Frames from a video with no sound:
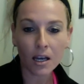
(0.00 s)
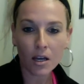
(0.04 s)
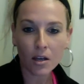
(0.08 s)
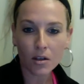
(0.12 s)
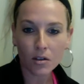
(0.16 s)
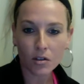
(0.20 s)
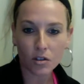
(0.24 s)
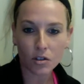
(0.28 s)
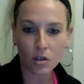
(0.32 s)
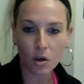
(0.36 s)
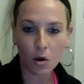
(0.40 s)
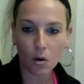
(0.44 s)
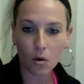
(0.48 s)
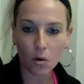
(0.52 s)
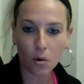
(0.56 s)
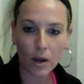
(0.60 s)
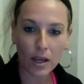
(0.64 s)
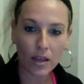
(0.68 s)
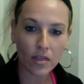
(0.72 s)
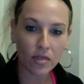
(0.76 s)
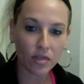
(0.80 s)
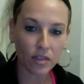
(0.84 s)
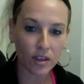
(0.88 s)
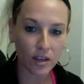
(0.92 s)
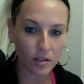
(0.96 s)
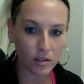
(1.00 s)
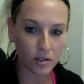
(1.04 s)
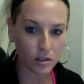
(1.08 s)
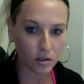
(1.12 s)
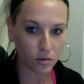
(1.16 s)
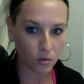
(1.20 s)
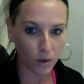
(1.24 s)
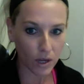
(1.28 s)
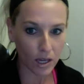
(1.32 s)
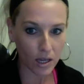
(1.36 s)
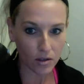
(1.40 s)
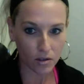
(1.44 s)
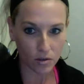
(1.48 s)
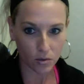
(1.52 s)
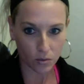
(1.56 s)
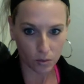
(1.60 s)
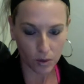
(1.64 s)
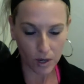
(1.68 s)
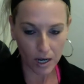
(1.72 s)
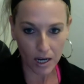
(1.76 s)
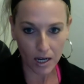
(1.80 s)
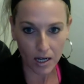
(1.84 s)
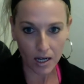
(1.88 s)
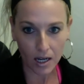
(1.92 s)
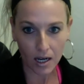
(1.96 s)
So in this week's
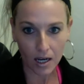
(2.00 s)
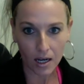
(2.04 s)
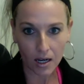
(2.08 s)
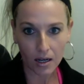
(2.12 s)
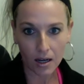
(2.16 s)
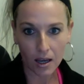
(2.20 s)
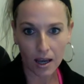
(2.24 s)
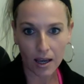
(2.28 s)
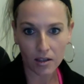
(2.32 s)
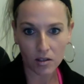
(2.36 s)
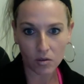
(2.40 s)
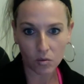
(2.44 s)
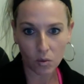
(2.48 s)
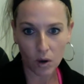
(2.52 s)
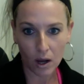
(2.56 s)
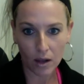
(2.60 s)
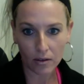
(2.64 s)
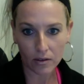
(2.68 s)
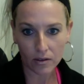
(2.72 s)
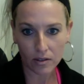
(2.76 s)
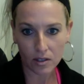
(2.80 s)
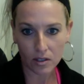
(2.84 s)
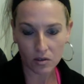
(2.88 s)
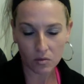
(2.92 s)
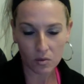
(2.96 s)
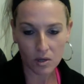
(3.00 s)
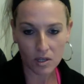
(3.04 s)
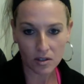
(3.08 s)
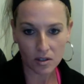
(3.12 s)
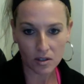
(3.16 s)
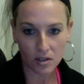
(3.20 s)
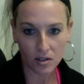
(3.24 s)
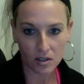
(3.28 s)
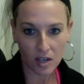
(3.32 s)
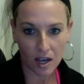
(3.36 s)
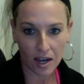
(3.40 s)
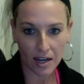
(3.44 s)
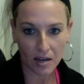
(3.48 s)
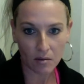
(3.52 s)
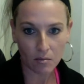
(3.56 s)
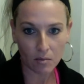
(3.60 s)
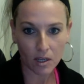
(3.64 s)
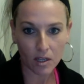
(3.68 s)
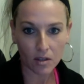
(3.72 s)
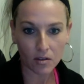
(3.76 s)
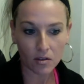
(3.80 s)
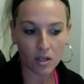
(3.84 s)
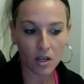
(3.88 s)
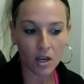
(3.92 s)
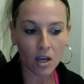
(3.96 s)
reading, as well as this week's
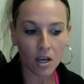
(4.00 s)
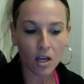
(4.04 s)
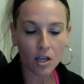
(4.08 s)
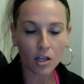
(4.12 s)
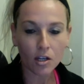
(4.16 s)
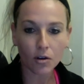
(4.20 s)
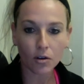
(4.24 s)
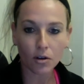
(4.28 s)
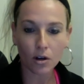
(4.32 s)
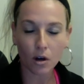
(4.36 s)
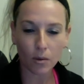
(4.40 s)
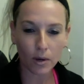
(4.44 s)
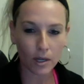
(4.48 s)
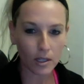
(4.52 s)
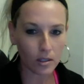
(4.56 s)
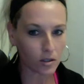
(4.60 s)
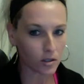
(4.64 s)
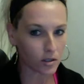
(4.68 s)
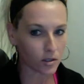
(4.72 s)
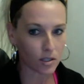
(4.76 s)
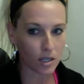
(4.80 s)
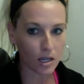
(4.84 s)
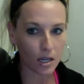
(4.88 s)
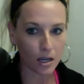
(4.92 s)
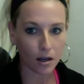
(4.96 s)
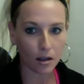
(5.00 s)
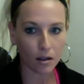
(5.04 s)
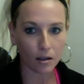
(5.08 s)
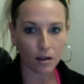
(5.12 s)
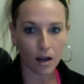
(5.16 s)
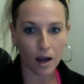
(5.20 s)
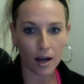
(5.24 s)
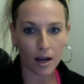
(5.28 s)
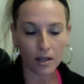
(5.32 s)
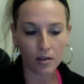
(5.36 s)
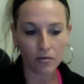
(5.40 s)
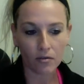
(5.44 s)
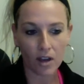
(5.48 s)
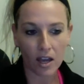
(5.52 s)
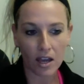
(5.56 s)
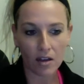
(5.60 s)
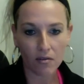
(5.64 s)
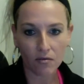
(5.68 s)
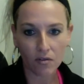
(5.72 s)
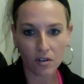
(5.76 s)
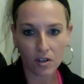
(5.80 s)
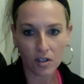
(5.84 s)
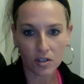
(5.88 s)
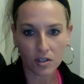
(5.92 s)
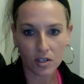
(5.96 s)
assignments, you're going to see a lot of
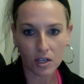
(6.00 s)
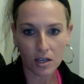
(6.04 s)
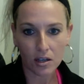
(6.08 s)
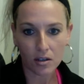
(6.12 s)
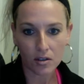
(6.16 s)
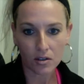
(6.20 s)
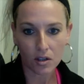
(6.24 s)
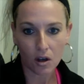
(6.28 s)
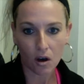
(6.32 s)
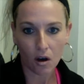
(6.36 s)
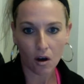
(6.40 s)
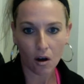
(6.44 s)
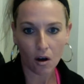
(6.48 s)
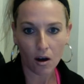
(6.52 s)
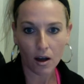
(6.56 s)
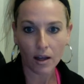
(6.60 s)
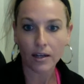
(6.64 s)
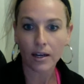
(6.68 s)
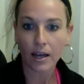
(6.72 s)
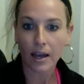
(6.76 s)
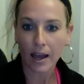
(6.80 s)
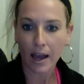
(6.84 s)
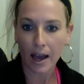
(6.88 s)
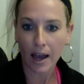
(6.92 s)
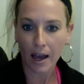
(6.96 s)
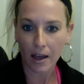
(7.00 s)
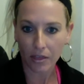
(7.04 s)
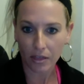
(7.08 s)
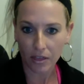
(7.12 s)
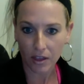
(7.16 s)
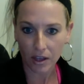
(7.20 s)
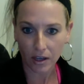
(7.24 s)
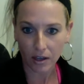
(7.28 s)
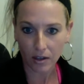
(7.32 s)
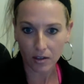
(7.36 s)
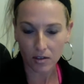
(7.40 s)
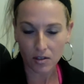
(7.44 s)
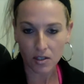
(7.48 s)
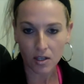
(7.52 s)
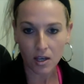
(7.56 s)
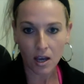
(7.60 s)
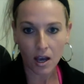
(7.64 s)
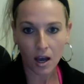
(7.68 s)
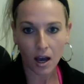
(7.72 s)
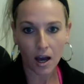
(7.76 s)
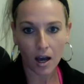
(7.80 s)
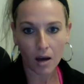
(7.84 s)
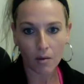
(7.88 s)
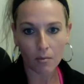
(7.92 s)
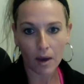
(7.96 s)
emphasis on ethics.
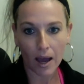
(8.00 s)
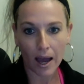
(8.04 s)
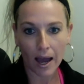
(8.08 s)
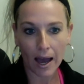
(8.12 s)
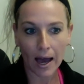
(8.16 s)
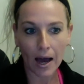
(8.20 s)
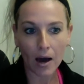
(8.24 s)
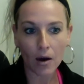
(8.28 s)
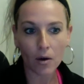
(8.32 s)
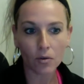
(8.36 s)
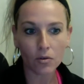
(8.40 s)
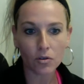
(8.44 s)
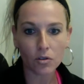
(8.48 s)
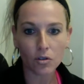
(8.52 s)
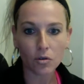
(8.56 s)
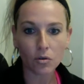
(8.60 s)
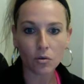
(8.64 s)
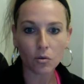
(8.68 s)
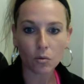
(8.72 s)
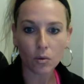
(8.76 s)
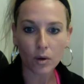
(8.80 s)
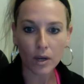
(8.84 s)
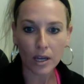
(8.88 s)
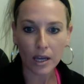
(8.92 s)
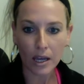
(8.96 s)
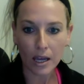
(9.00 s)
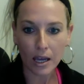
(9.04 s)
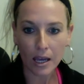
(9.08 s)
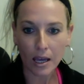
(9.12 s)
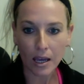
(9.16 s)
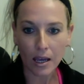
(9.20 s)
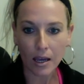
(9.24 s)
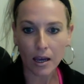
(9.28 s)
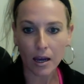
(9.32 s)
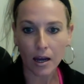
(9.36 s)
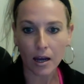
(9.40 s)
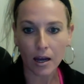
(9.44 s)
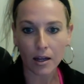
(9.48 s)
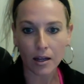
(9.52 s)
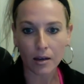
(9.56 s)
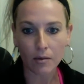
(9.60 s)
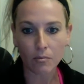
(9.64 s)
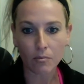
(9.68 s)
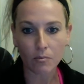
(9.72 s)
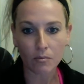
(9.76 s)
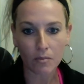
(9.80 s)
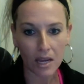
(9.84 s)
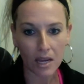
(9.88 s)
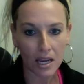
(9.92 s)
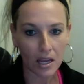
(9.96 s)
How do we
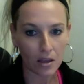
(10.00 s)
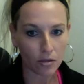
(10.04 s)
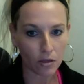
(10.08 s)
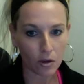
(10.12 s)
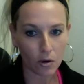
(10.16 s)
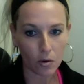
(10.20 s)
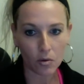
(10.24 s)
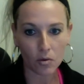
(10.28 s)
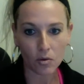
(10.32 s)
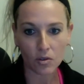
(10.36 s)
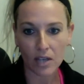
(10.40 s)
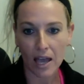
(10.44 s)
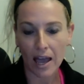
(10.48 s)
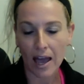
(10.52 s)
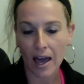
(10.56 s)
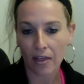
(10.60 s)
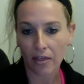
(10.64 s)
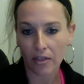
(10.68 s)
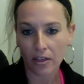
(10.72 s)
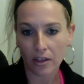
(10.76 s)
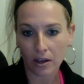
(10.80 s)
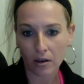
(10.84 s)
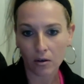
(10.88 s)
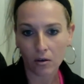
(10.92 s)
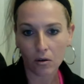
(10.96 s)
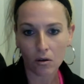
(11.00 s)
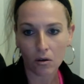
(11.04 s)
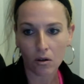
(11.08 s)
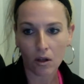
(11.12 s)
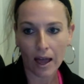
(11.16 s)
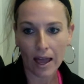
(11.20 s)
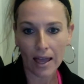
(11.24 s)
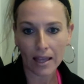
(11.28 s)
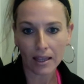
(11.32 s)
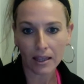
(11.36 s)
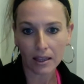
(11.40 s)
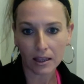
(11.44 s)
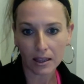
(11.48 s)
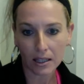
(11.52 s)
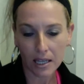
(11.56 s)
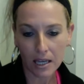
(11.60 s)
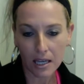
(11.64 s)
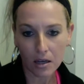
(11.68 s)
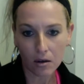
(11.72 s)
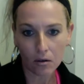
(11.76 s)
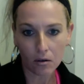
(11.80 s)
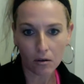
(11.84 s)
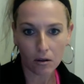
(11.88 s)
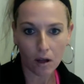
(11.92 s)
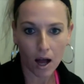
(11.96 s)
meet those ethical and
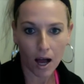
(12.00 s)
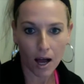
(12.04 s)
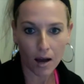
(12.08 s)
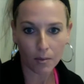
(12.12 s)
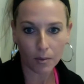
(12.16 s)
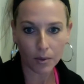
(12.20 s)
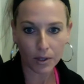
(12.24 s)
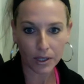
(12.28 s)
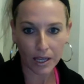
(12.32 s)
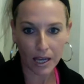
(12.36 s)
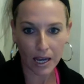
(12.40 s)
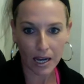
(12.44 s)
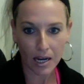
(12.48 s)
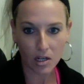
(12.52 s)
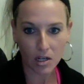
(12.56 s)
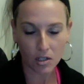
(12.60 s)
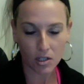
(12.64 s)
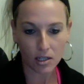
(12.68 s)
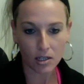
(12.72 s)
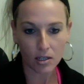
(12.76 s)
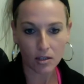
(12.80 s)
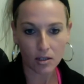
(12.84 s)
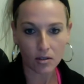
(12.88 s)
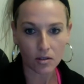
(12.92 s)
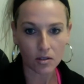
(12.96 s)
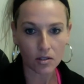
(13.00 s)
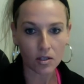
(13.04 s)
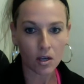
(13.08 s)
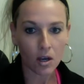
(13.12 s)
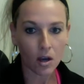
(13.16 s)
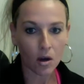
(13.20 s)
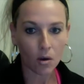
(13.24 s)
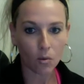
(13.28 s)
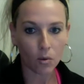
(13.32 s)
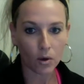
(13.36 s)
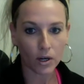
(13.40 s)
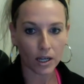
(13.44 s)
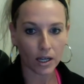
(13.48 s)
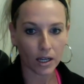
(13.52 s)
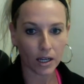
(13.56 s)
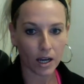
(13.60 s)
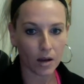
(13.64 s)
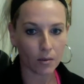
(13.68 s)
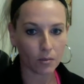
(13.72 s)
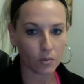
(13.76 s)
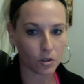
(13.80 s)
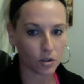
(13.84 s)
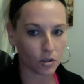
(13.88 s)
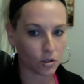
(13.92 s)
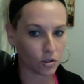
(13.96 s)
legal obligations when it
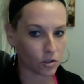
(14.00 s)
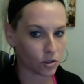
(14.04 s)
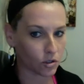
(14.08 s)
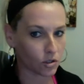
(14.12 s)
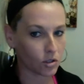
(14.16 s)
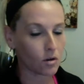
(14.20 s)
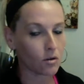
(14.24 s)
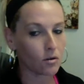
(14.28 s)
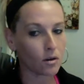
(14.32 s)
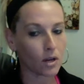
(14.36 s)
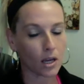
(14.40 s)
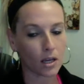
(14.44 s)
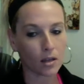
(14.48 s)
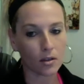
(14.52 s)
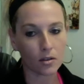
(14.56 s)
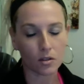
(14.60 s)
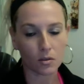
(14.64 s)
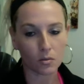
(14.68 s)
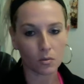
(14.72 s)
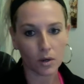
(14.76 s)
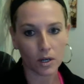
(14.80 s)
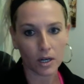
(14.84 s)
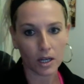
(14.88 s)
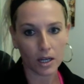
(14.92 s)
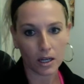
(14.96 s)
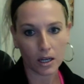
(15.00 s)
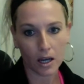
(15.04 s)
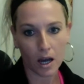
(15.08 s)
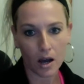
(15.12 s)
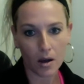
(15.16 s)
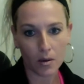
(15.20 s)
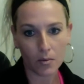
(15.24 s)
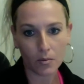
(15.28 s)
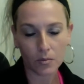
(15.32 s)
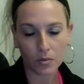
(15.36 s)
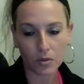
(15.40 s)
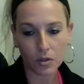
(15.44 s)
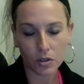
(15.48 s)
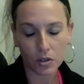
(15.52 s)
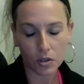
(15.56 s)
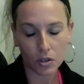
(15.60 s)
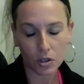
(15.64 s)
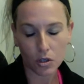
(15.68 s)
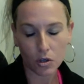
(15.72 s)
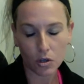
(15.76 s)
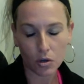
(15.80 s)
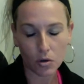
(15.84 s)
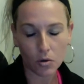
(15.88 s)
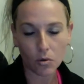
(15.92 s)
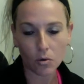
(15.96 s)
comes to students, when it comes
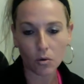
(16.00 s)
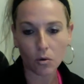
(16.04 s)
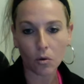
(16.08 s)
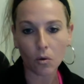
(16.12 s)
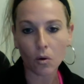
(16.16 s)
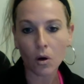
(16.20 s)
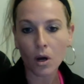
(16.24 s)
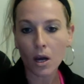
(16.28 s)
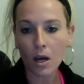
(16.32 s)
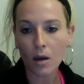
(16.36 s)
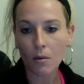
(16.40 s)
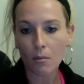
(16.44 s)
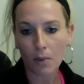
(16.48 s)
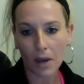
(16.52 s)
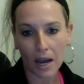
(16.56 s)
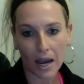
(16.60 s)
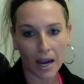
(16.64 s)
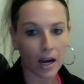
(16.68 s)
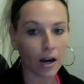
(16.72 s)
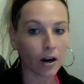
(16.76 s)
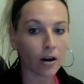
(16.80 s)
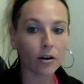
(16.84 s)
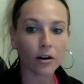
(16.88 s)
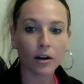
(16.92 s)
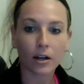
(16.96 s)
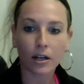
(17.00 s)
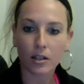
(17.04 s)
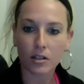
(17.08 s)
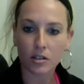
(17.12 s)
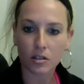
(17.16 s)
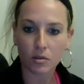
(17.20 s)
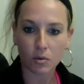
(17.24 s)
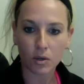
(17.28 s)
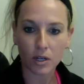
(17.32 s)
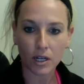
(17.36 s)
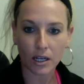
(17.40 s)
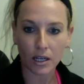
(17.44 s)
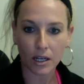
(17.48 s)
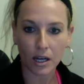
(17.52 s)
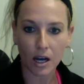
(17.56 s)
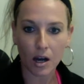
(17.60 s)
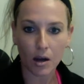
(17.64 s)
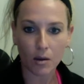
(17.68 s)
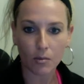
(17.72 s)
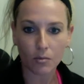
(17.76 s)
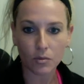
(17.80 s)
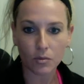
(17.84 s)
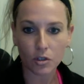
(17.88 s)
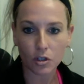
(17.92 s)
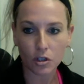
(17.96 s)
to parents, when it
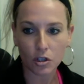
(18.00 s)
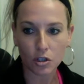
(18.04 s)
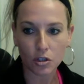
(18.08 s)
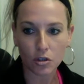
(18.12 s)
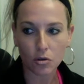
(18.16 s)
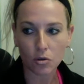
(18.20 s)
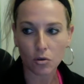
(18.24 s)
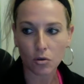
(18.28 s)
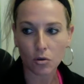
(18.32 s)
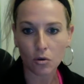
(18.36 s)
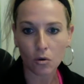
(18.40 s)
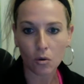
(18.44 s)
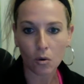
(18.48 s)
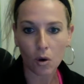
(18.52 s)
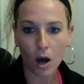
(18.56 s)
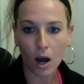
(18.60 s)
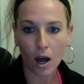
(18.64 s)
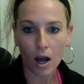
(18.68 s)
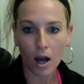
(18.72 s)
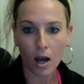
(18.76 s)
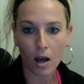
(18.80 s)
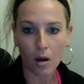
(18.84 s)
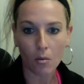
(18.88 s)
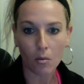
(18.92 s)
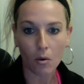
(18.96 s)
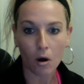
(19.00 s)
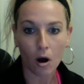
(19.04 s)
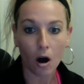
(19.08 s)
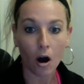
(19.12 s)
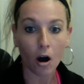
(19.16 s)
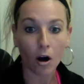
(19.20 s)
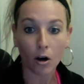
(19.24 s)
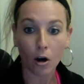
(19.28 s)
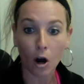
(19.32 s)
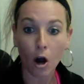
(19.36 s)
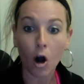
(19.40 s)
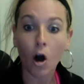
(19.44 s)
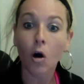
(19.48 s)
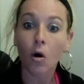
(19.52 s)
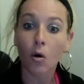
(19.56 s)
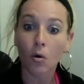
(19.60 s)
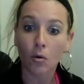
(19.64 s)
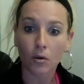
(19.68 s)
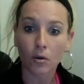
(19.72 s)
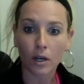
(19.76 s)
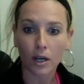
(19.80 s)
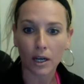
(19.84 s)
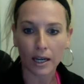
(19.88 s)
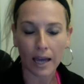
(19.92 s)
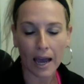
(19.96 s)
comes to our
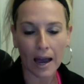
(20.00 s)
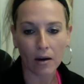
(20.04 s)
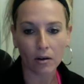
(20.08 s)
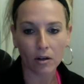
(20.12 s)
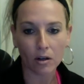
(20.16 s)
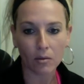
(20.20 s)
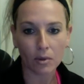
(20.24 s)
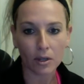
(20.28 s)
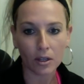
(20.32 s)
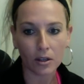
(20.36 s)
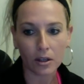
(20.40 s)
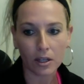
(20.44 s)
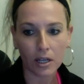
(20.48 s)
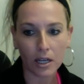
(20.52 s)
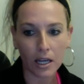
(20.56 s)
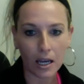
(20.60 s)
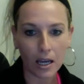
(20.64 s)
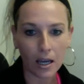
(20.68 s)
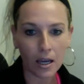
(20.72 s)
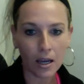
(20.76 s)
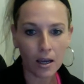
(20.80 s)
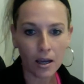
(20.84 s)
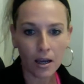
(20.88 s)
own accountability?